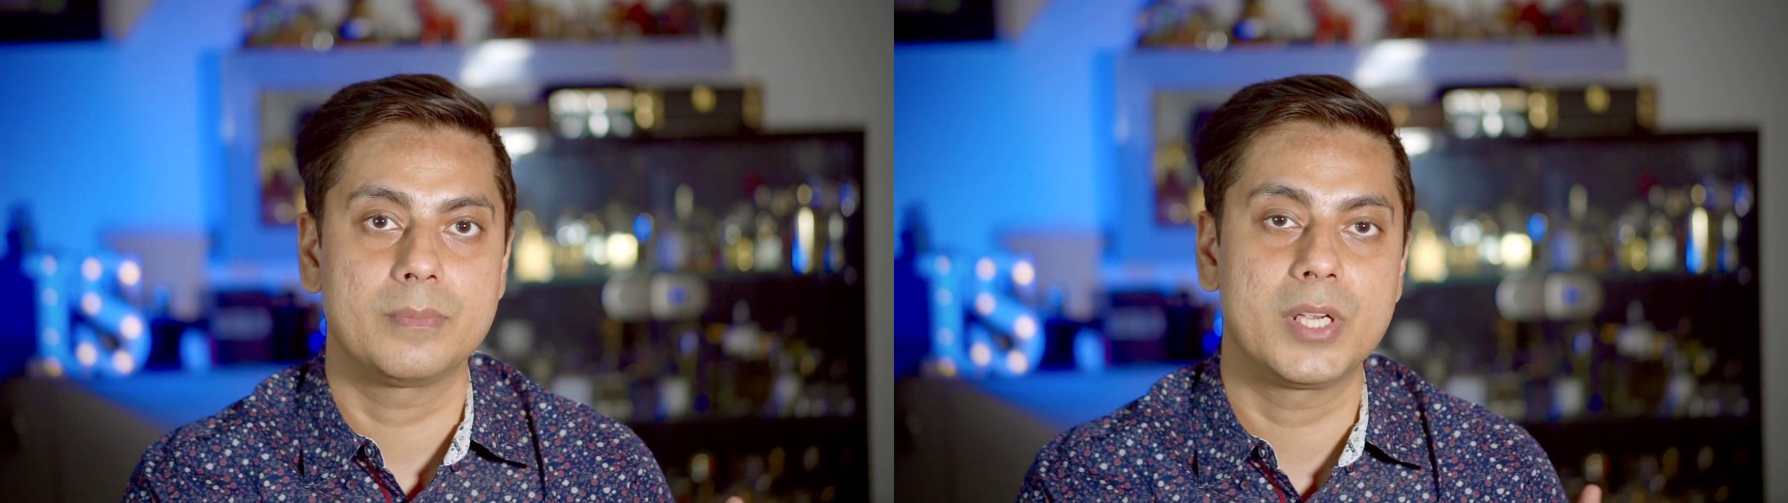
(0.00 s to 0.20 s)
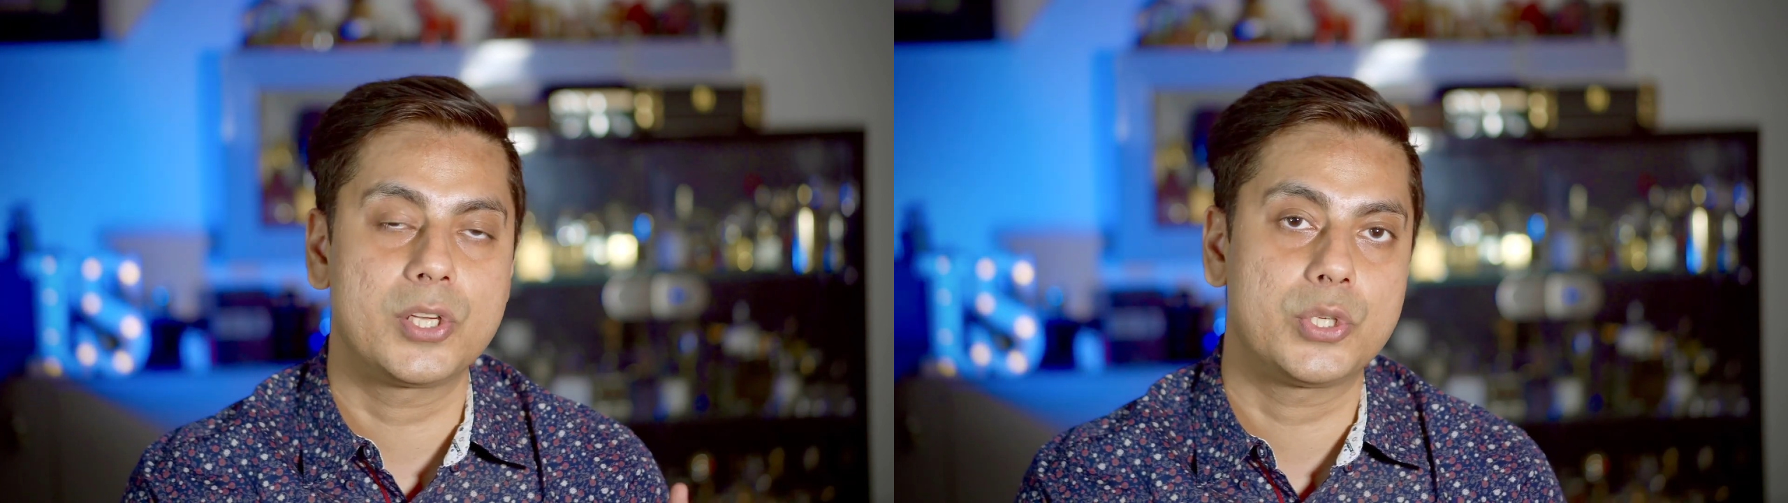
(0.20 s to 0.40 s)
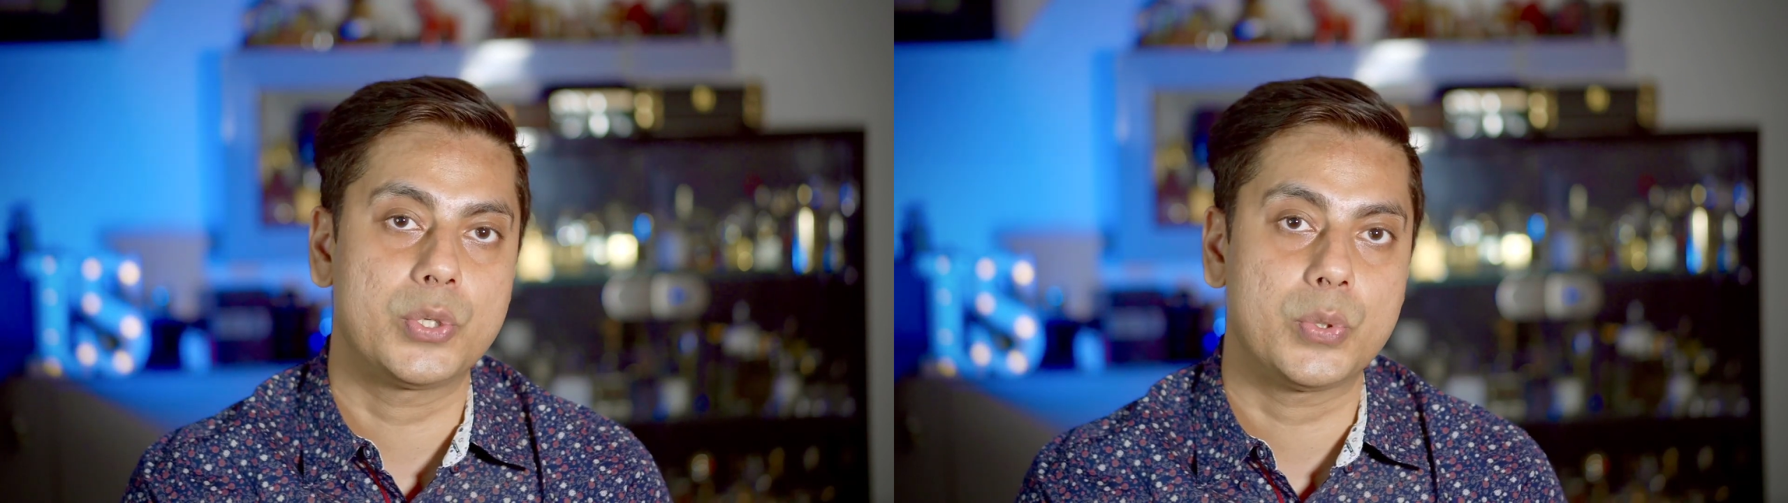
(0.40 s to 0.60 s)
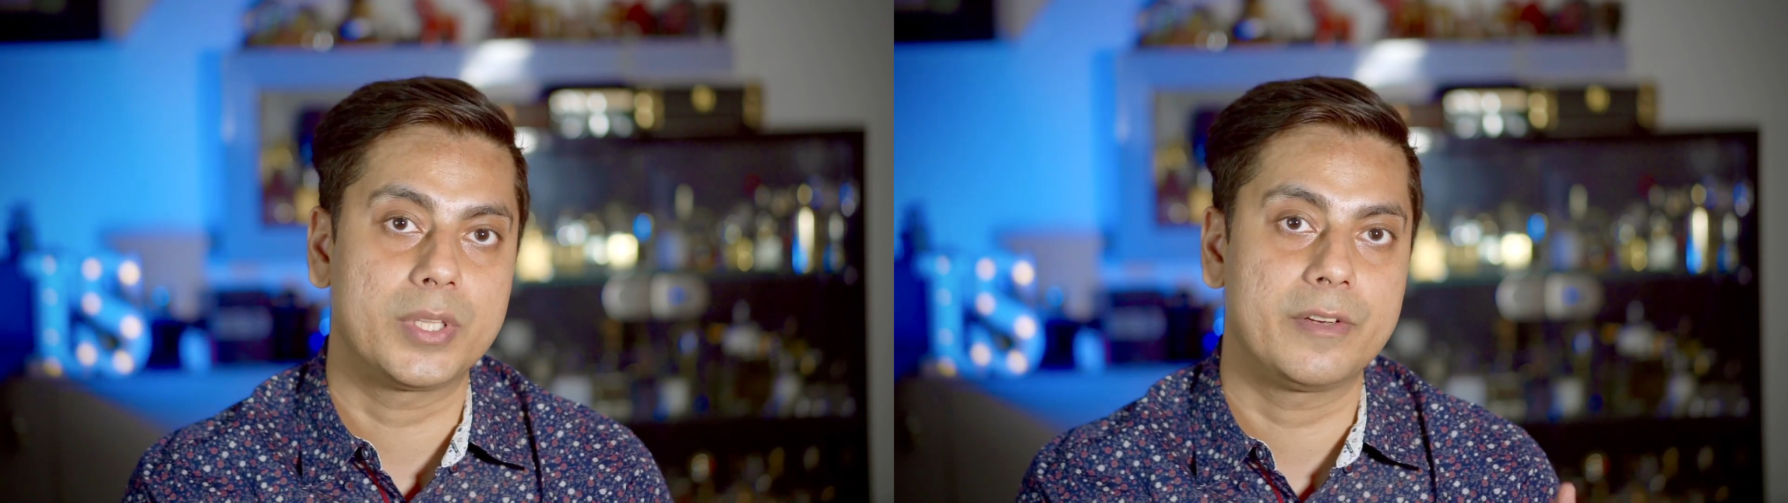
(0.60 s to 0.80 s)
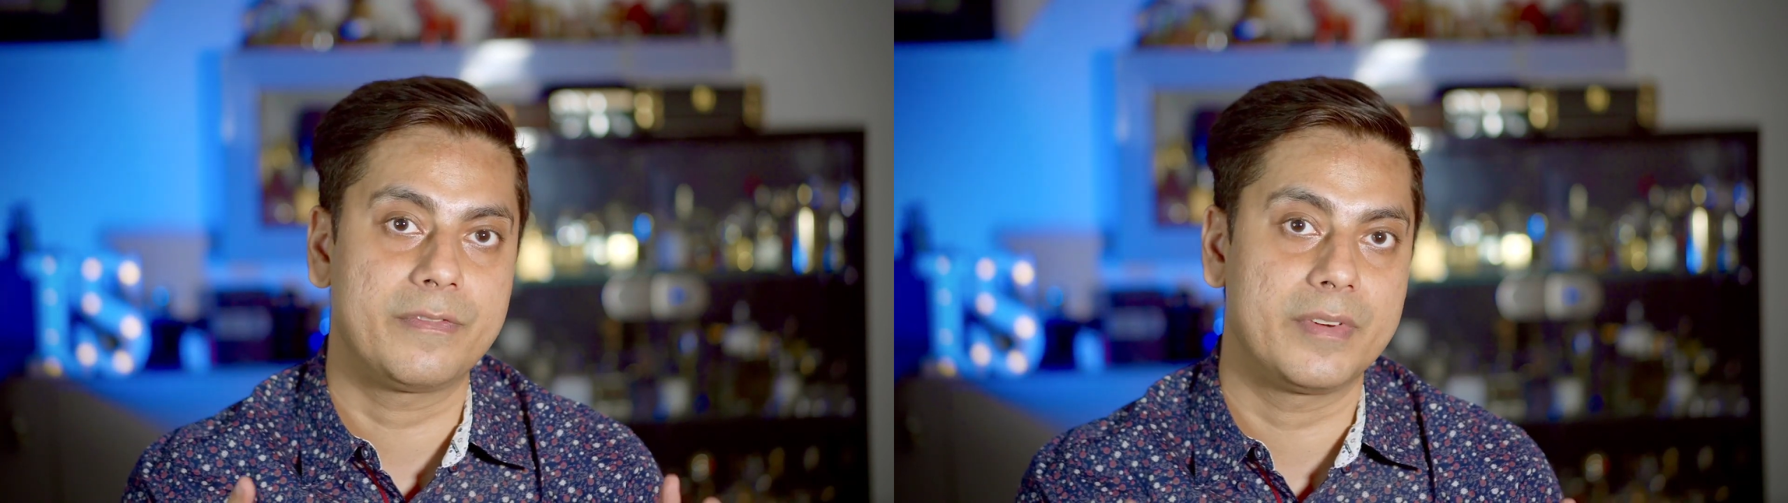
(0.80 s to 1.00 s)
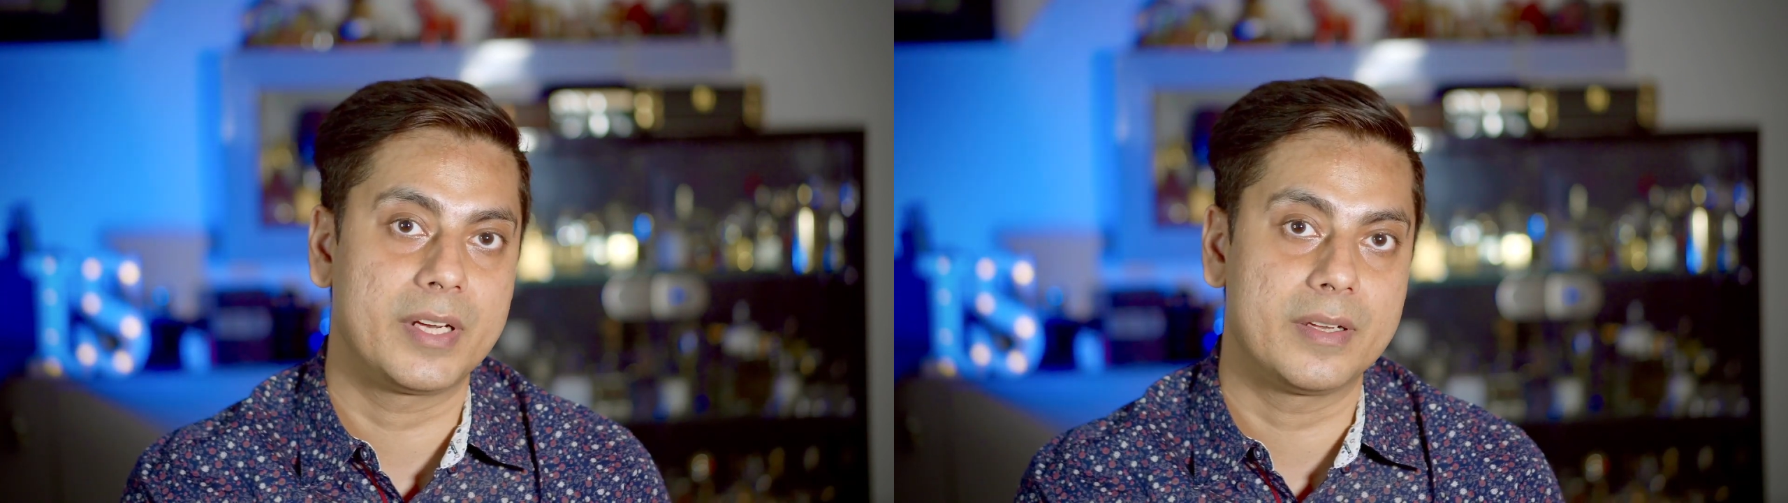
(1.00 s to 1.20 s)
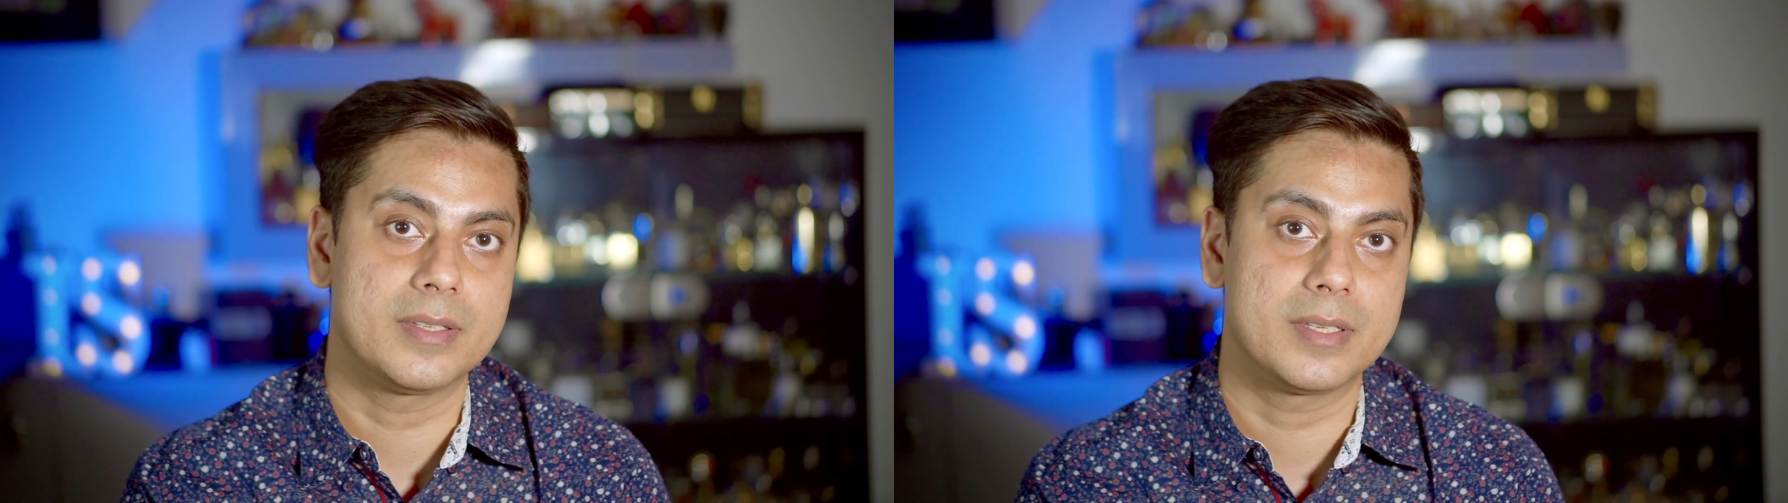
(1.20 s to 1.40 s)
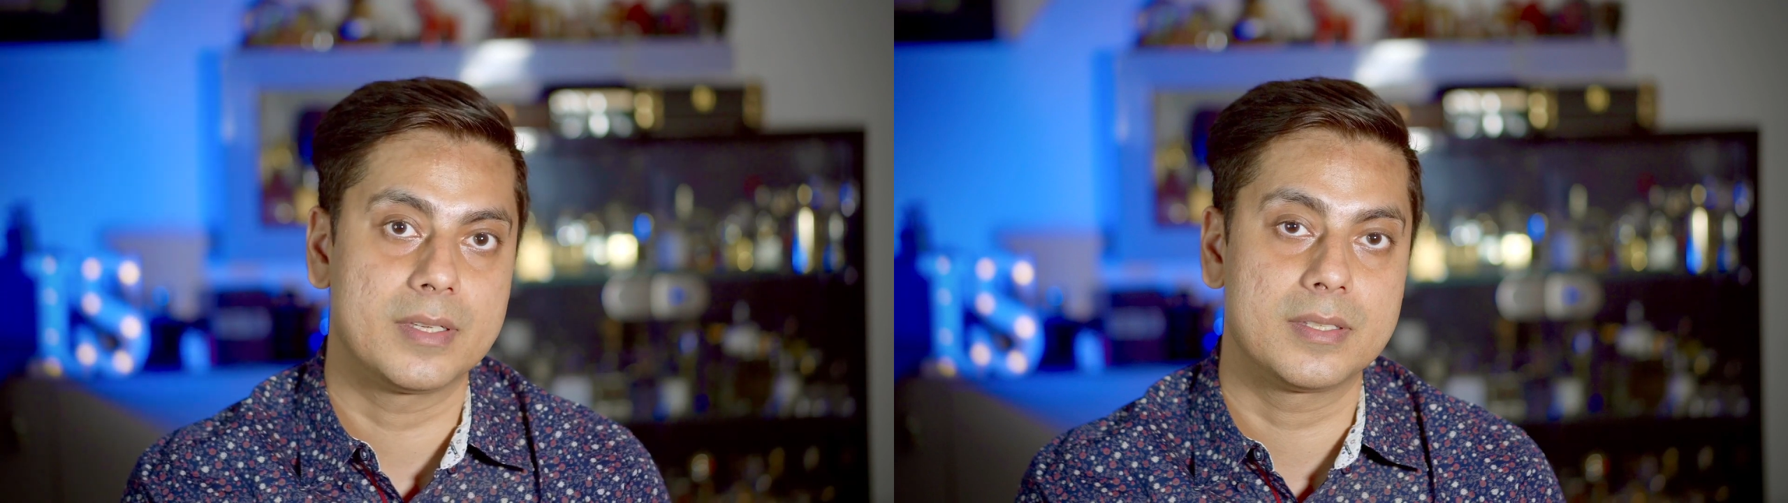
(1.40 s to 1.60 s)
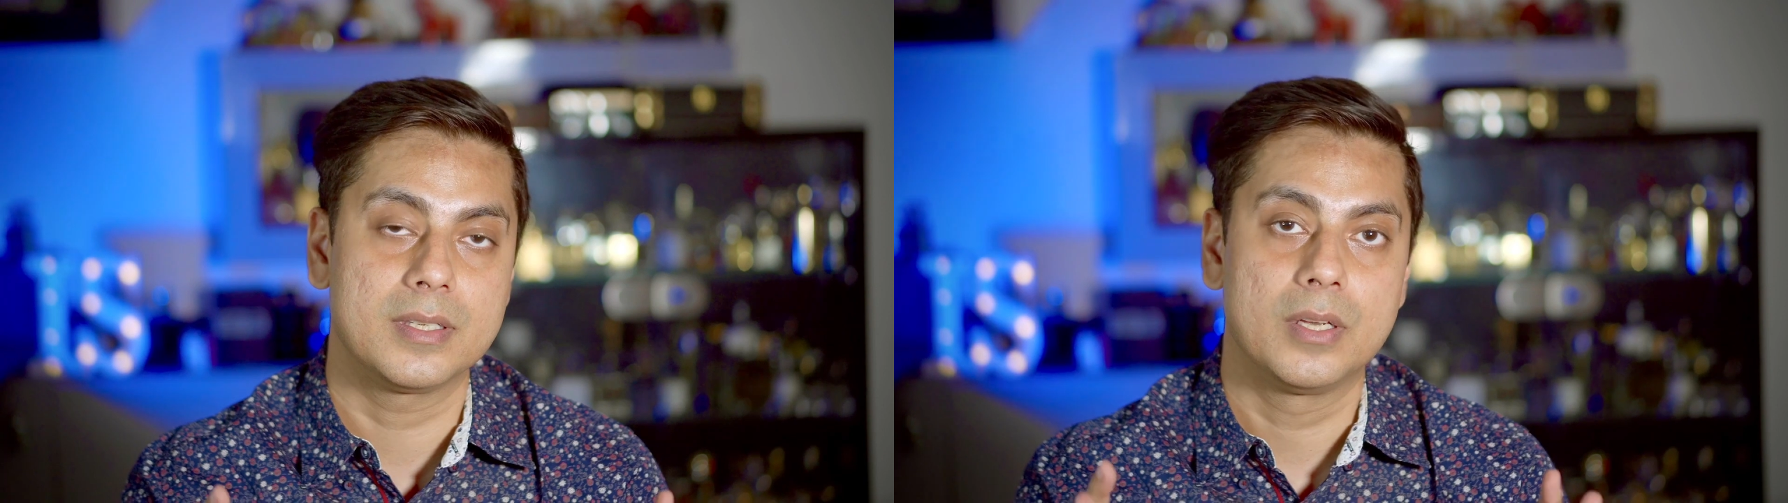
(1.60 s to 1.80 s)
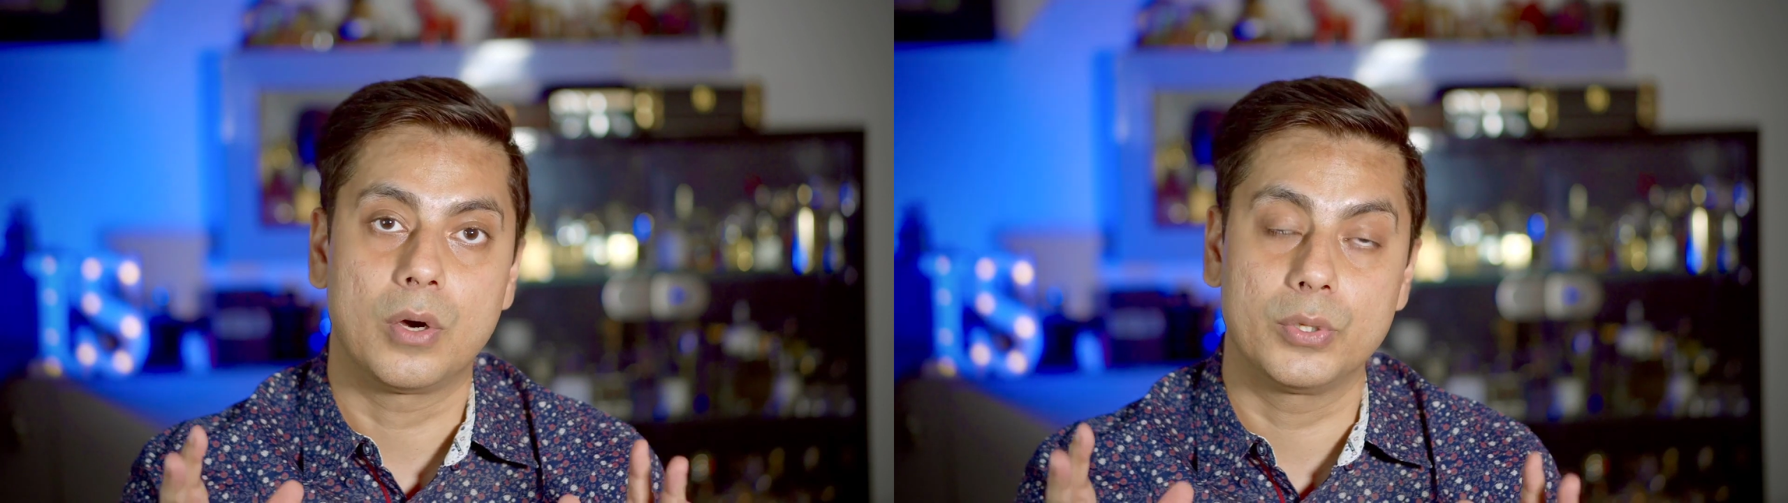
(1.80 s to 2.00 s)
make sure their fragrances